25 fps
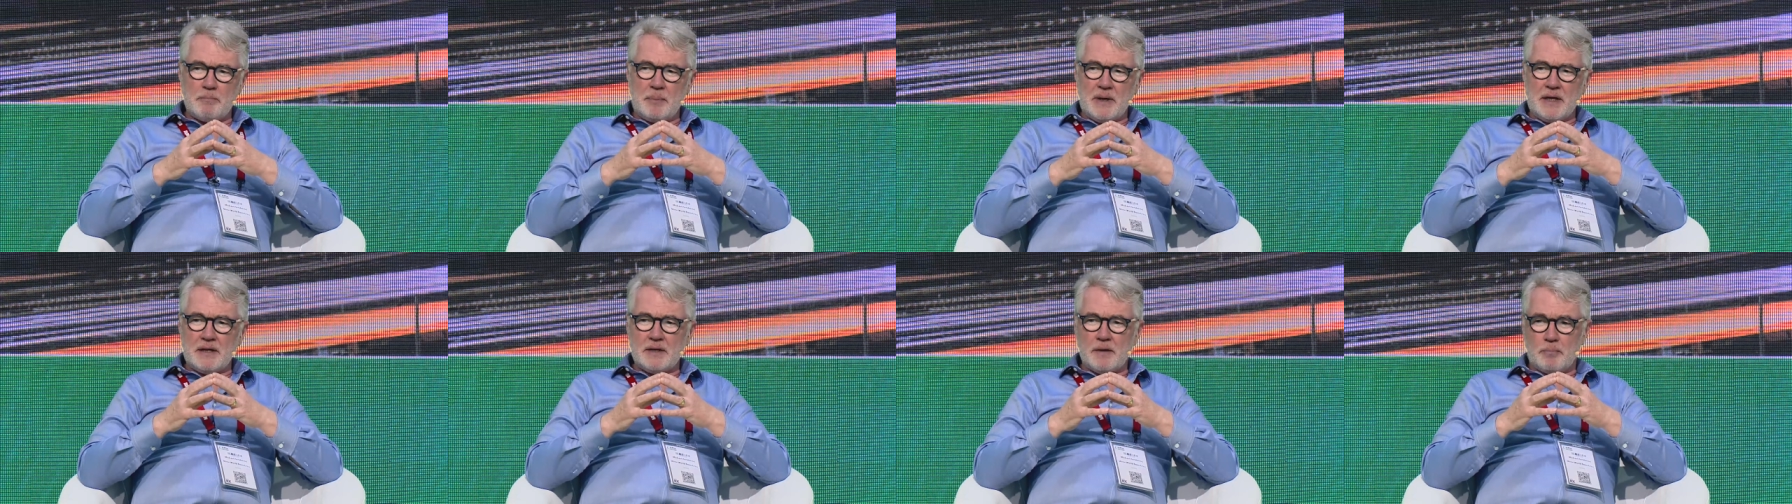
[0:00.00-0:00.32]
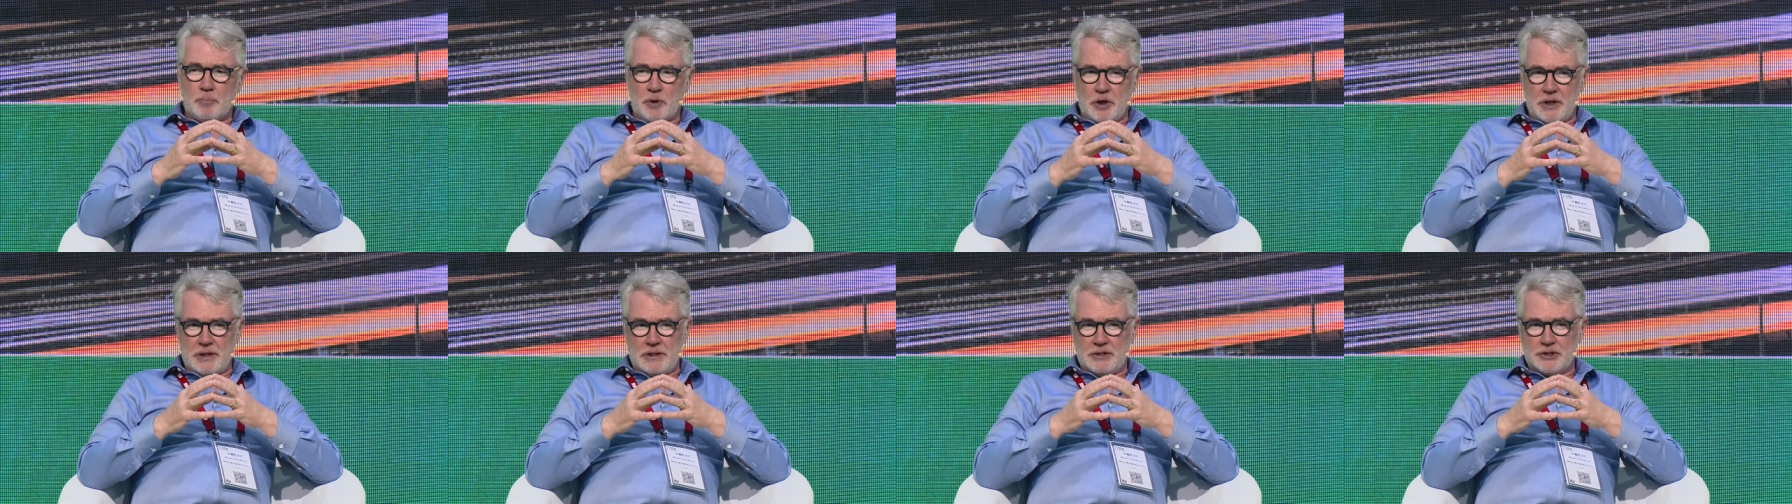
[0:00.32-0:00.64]
be the
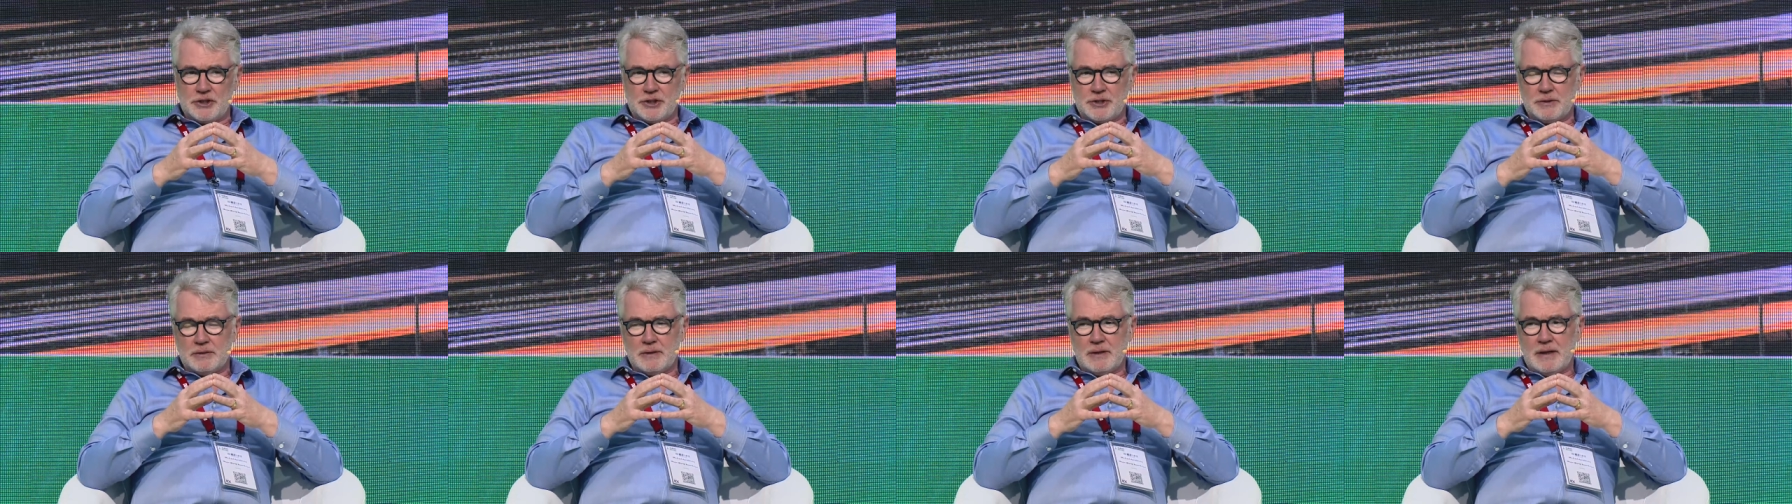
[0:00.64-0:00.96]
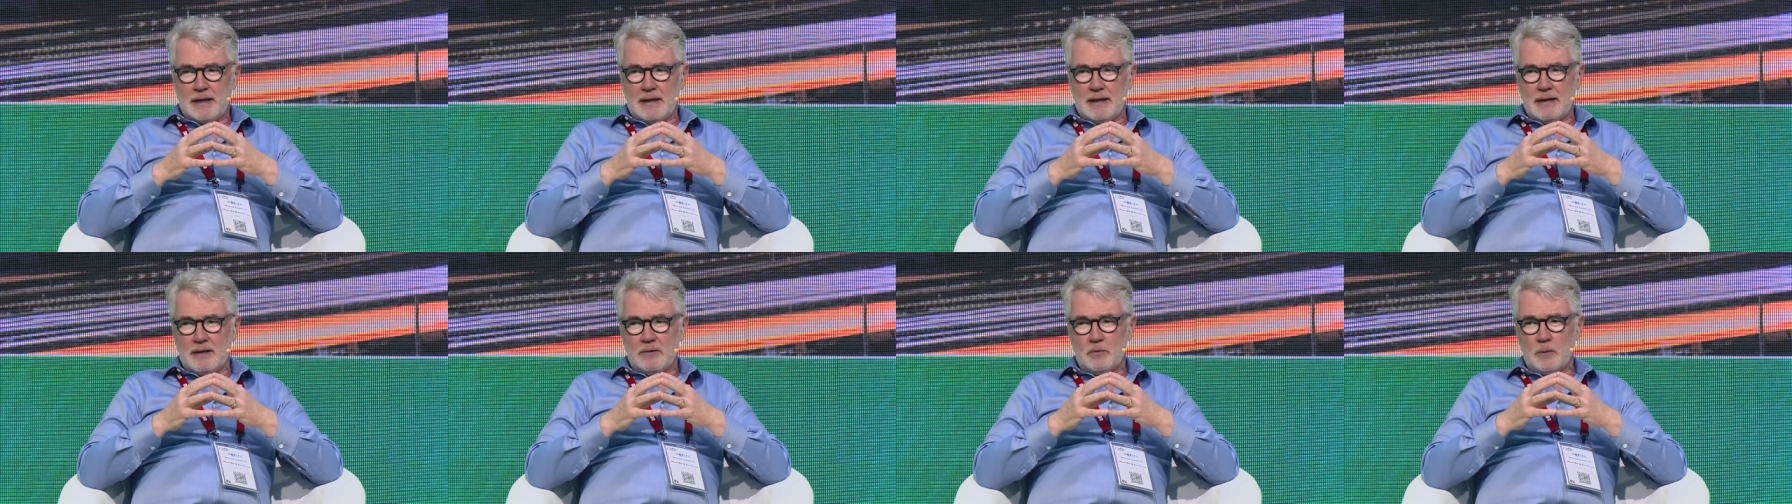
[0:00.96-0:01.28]
bridge.
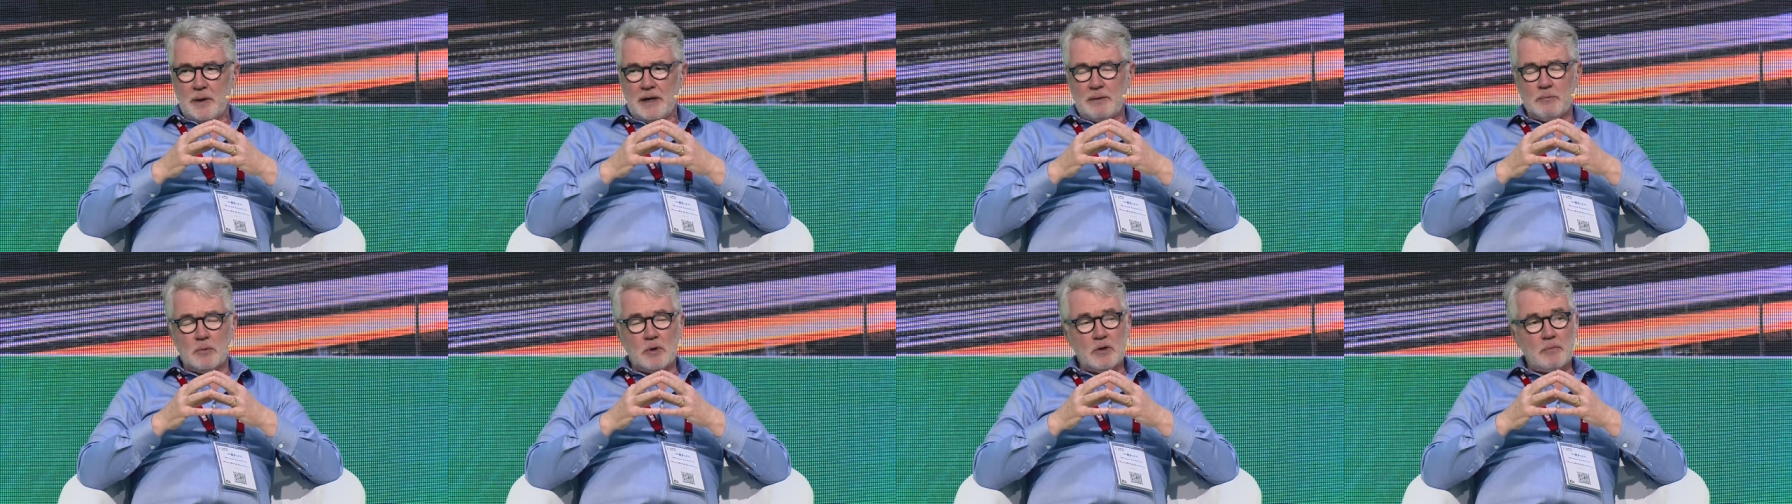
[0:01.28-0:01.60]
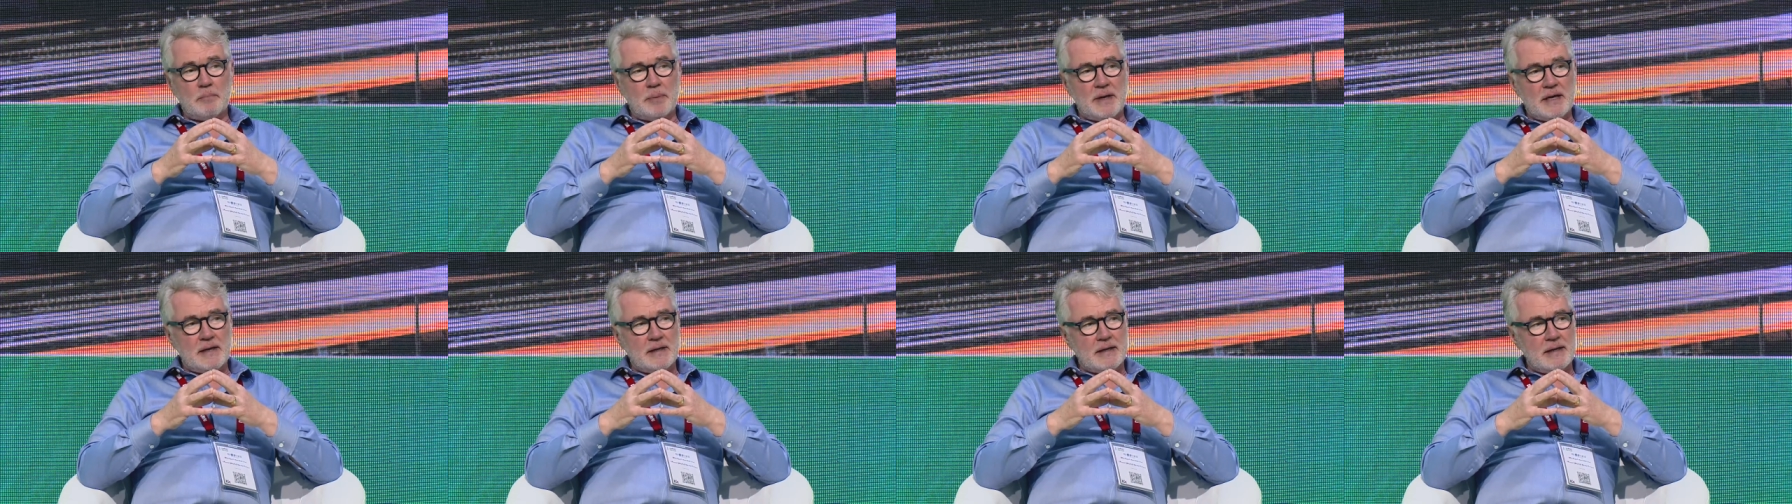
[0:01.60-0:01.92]
Uh, we, will
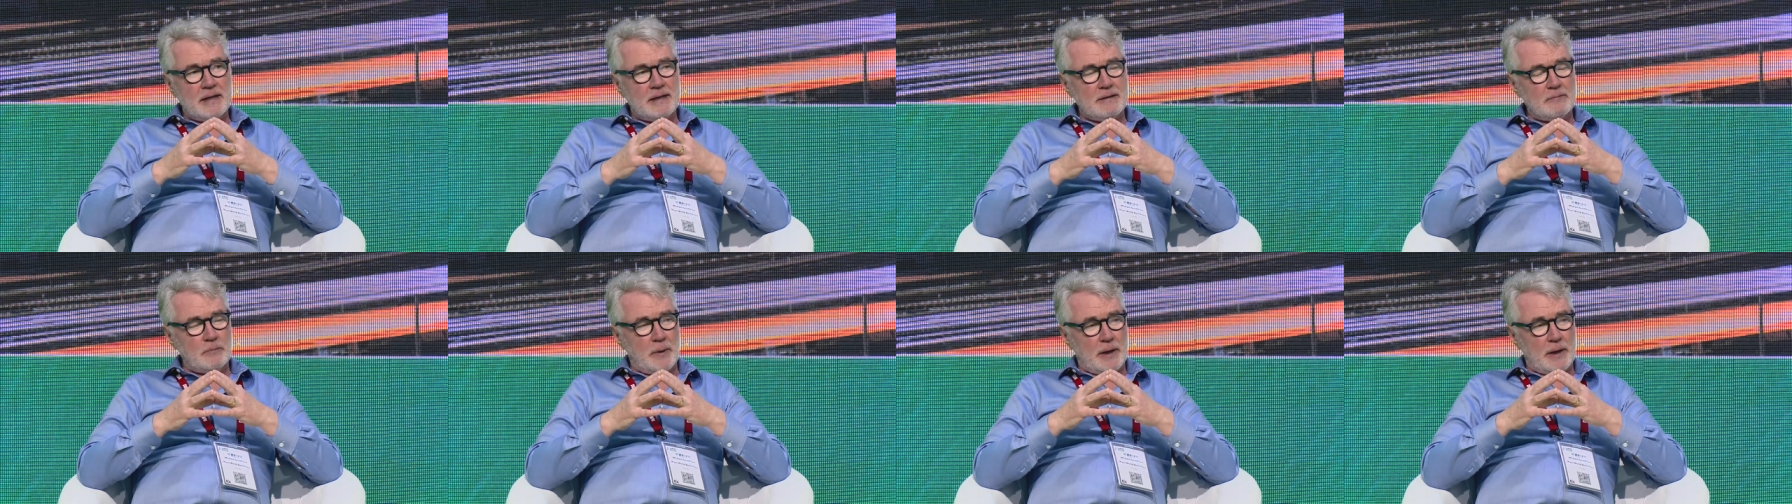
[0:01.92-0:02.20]
be,